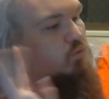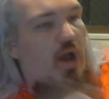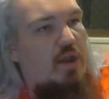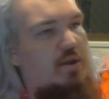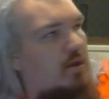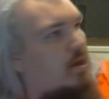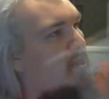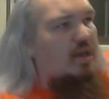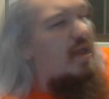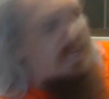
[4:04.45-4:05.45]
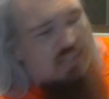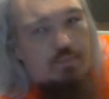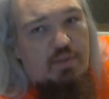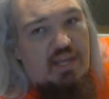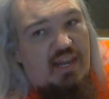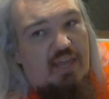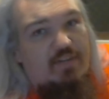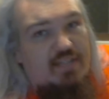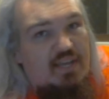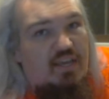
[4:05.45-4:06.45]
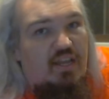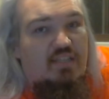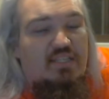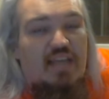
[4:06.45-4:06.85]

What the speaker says: One, it's completely ridiculous,